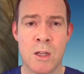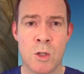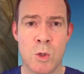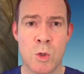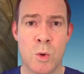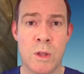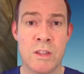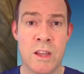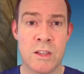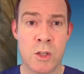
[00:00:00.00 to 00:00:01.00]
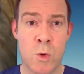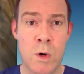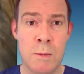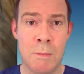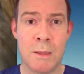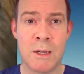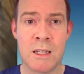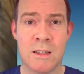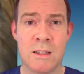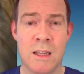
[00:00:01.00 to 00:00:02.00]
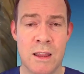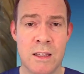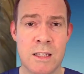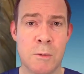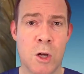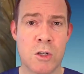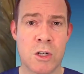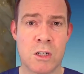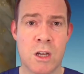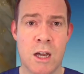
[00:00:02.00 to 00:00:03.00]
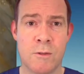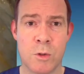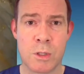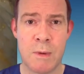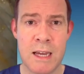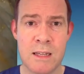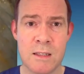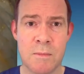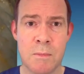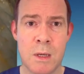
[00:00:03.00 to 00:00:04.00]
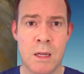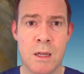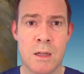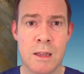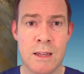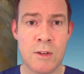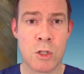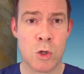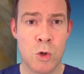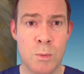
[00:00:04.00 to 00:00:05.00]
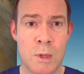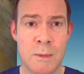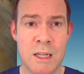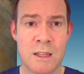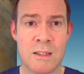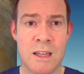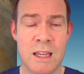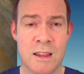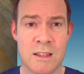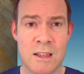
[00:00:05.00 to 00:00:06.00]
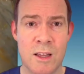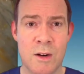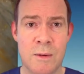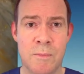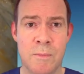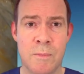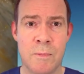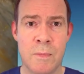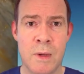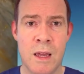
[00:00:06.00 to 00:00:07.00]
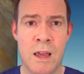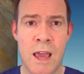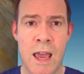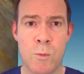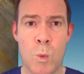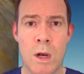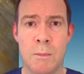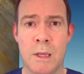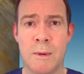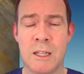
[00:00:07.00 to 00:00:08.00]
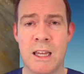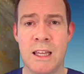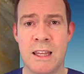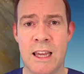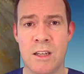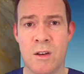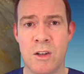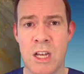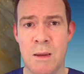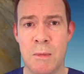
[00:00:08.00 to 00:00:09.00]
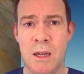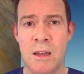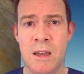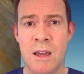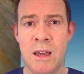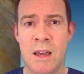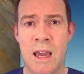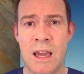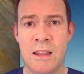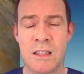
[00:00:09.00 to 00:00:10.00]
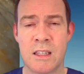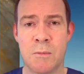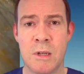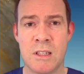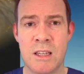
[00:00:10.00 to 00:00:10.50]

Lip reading: to ensure that there's 3 millimeters in the subconjunctival space, leaving 2 millimeters in the sclera and 1 millimeter in the anterior chamber, and this can be